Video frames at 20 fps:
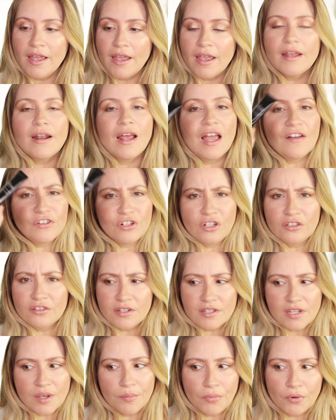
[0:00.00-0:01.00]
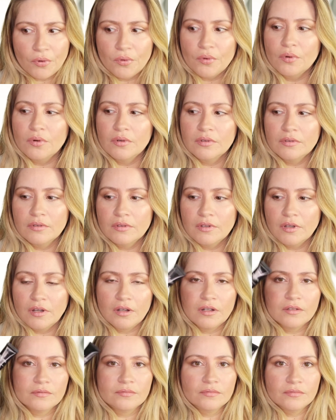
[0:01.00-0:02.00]
And I have another sample
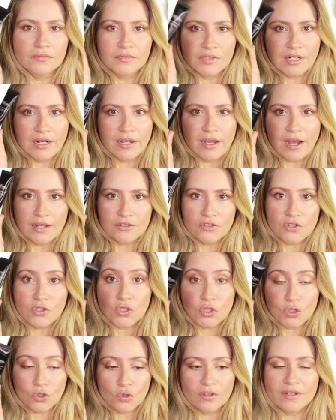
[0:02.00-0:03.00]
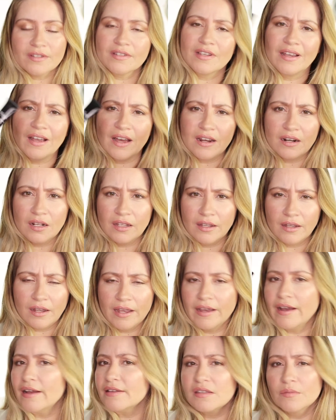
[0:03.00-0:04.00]
that I got too, because I got
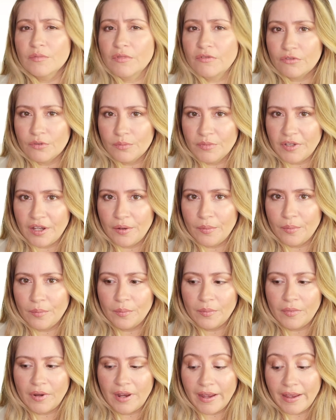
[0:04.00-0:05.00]
something from them.